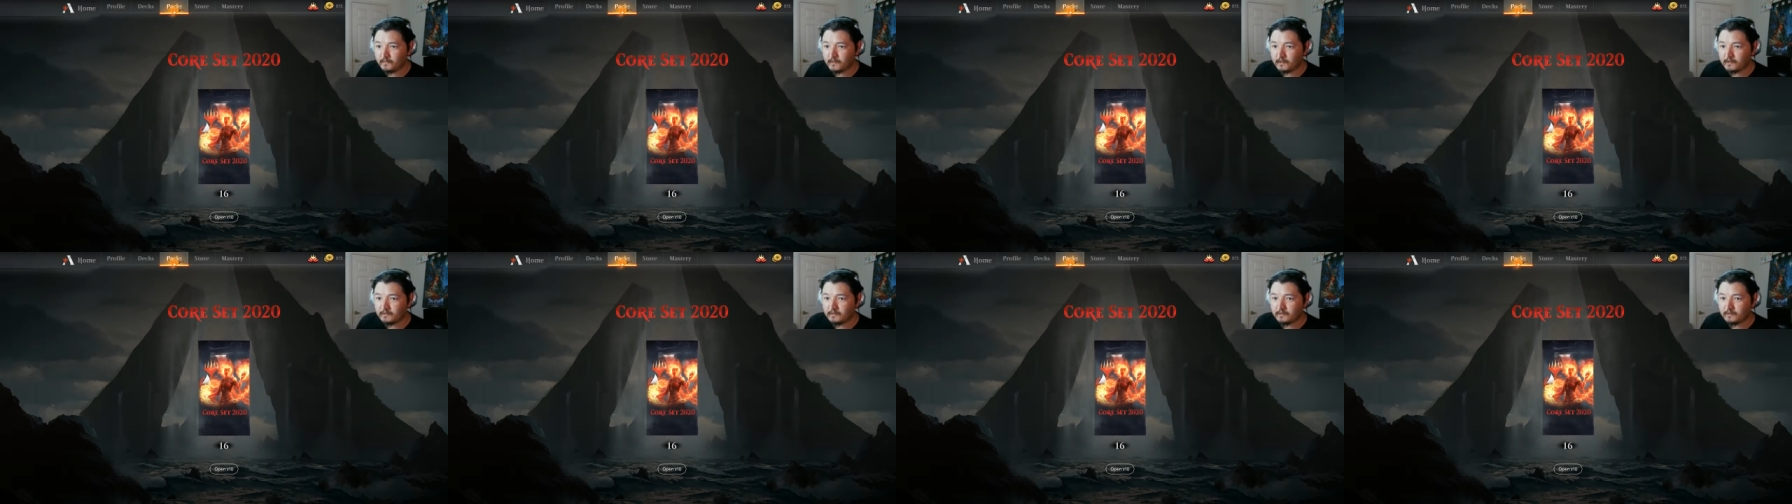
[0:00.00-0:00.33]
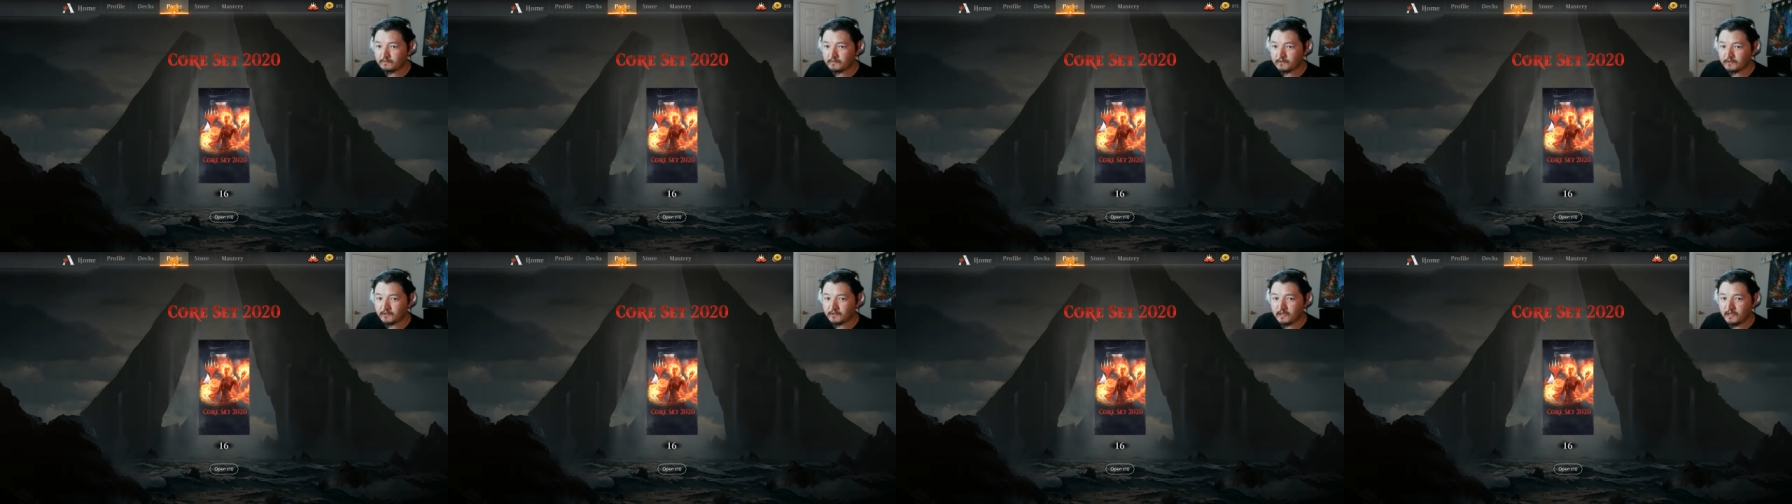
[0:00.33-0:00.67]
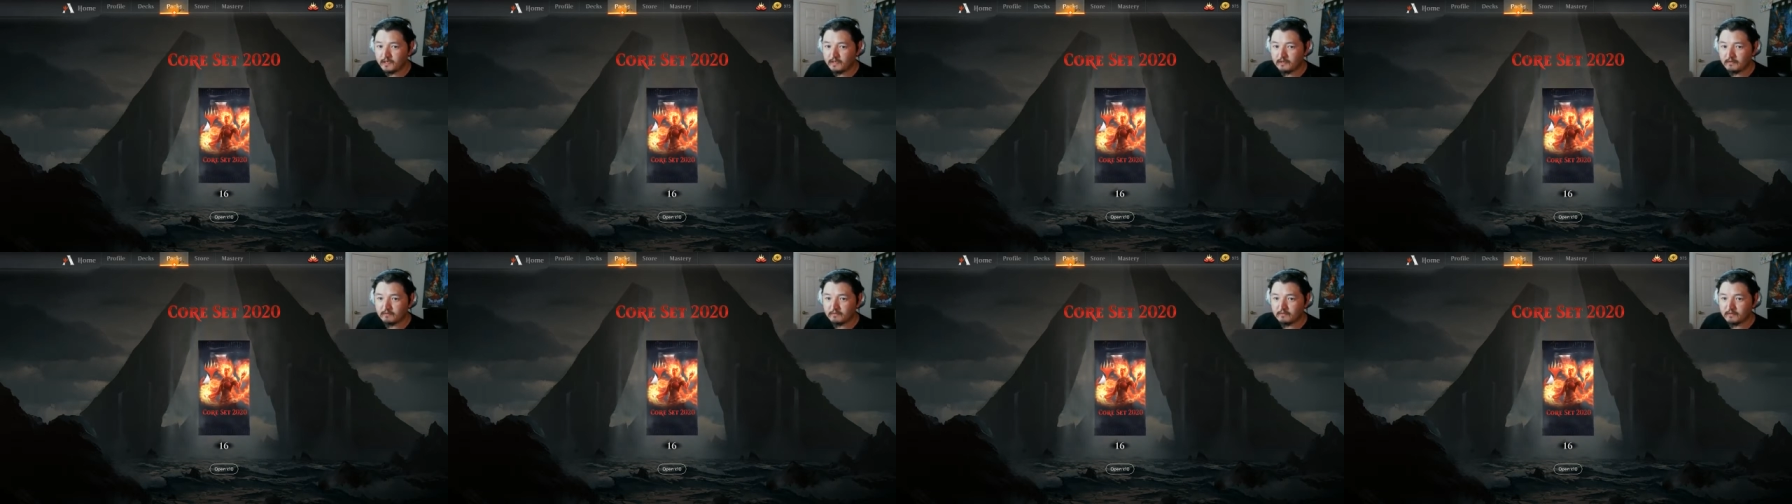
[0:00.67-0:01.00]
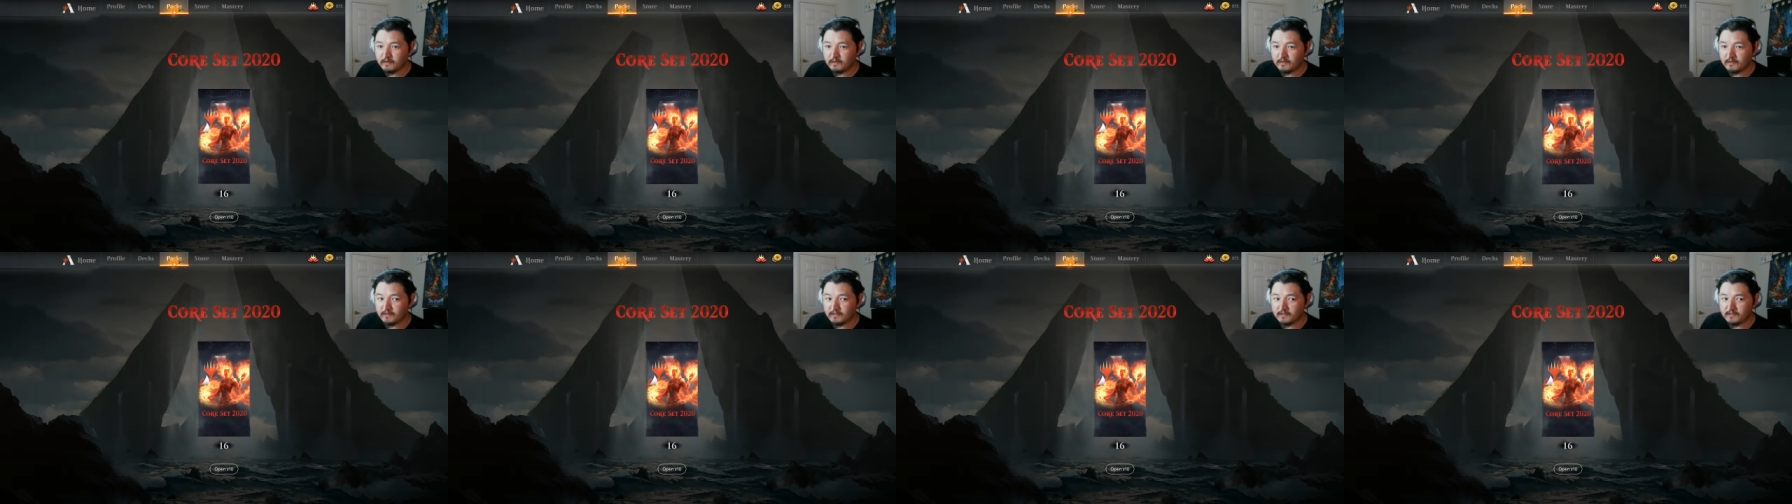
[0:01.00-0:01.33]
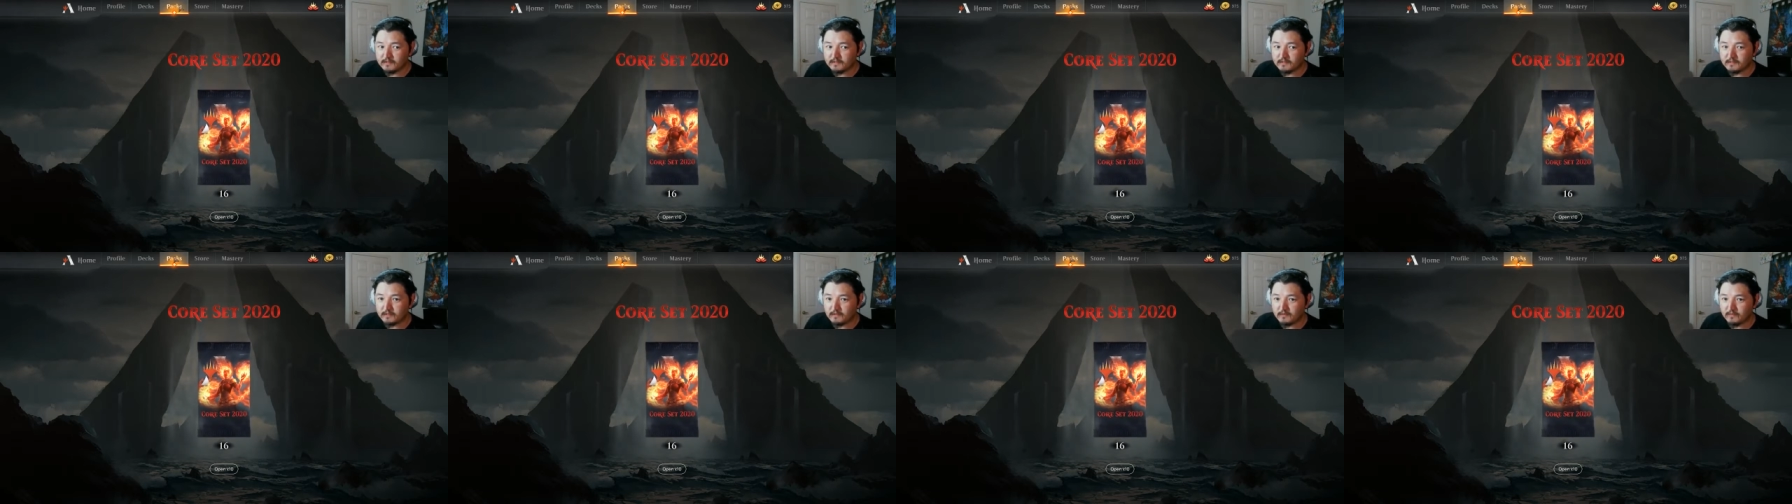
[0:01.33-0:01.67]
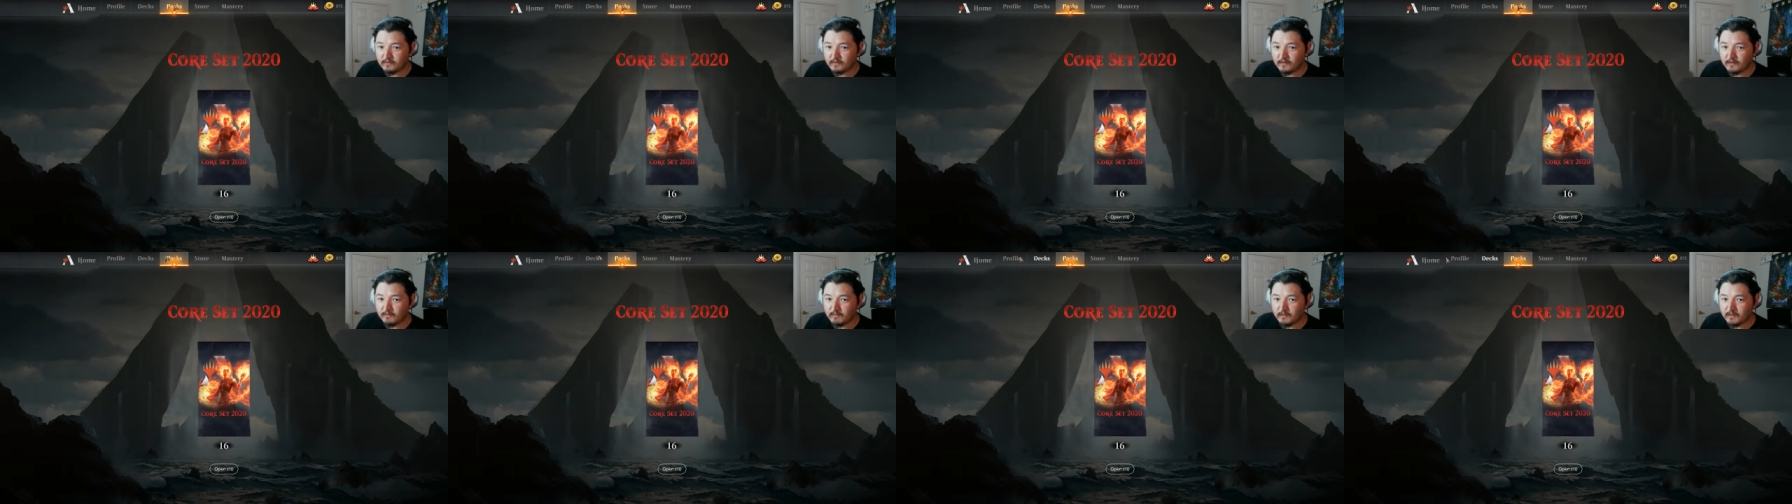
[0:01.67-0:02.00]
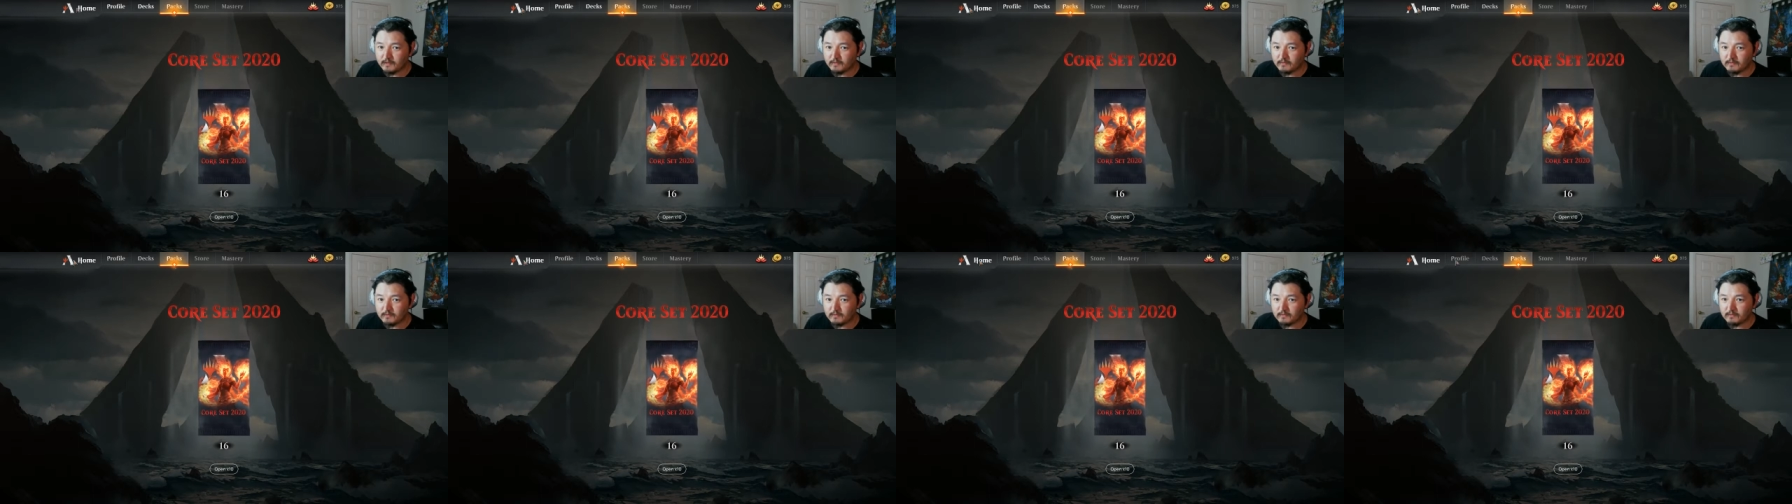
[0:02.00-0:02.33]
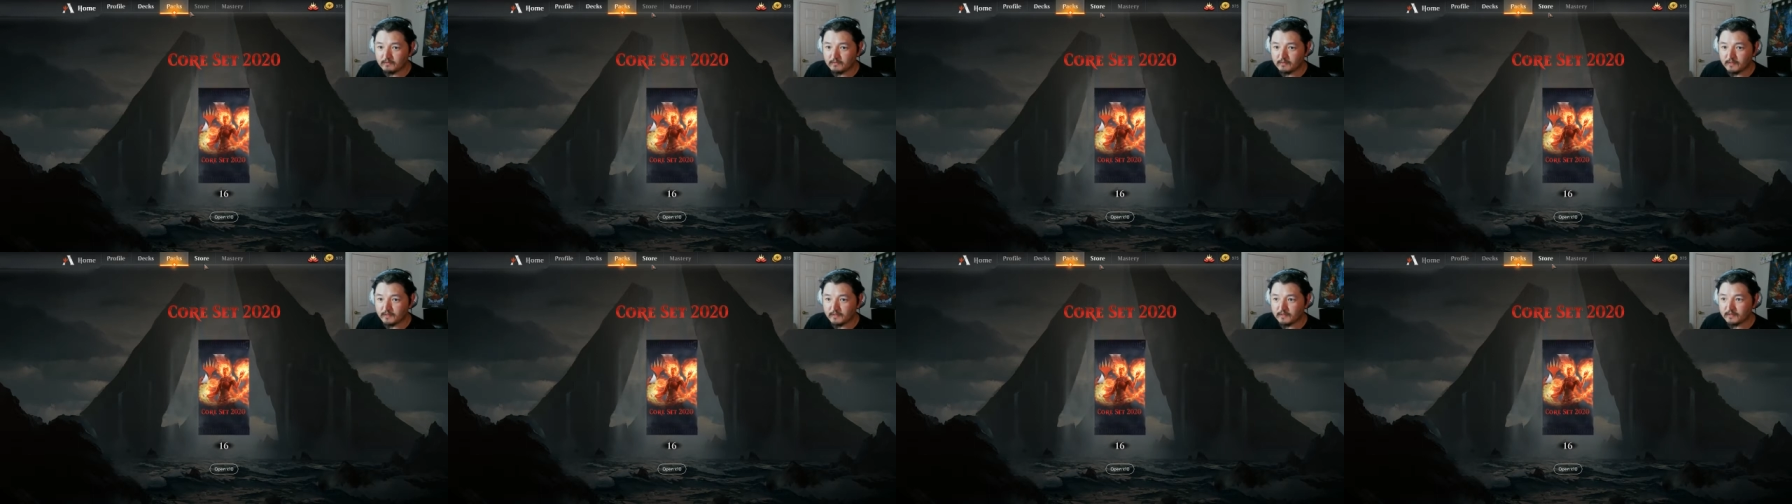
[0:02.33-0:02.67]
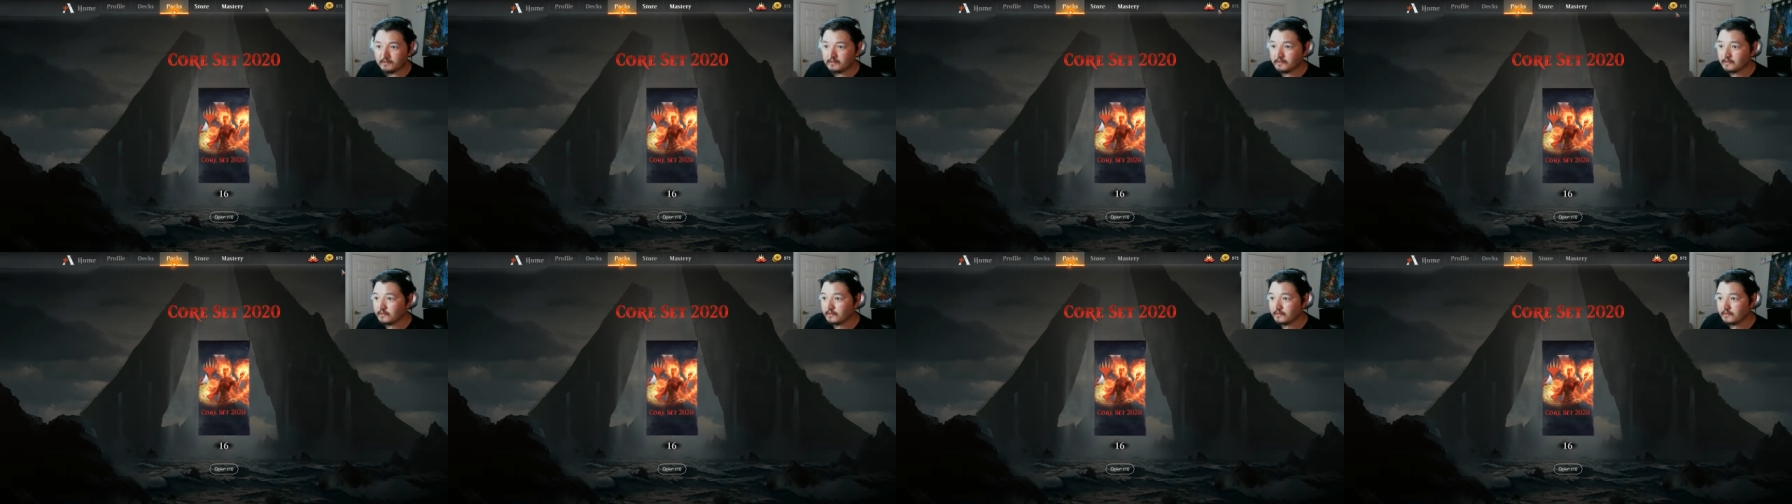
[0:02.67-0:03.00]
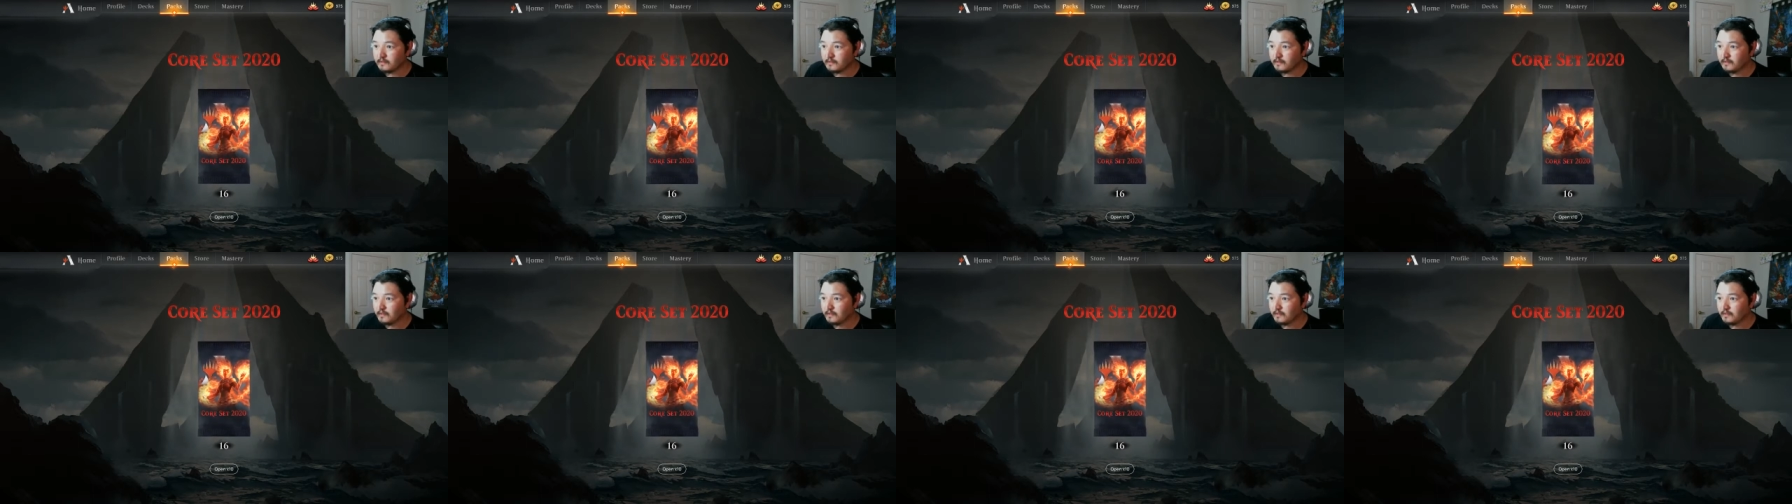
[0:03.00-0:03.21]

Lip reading: So I'm trying to run this on one of my old rigs.